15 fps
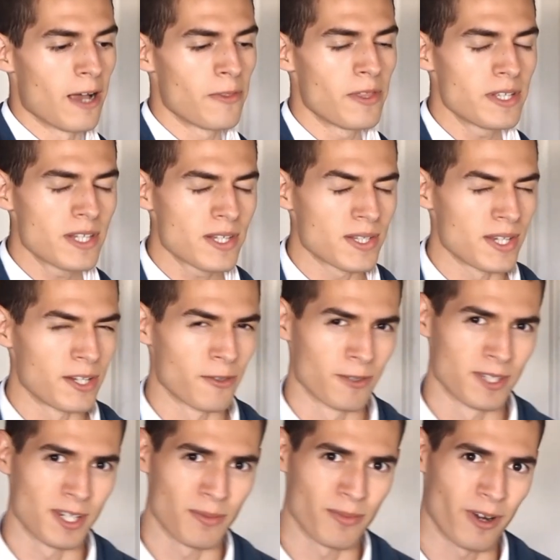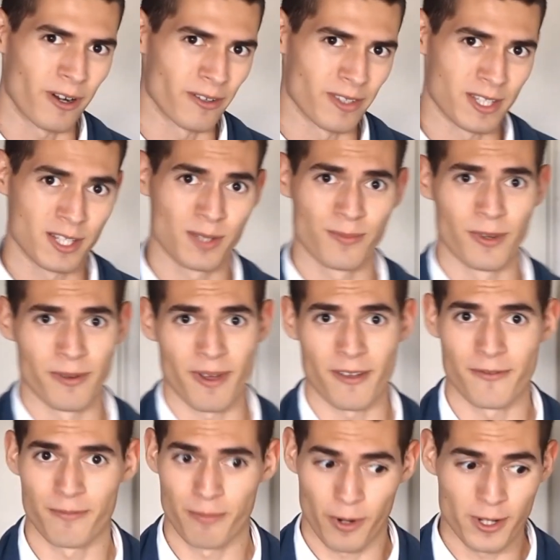this is an interesting part. This is one of my
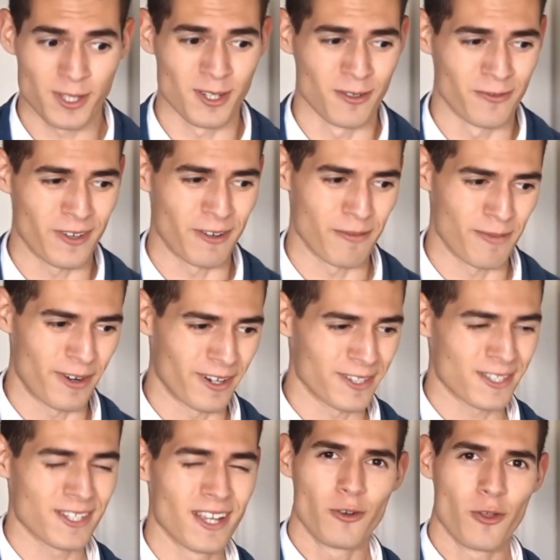personal favorite parts.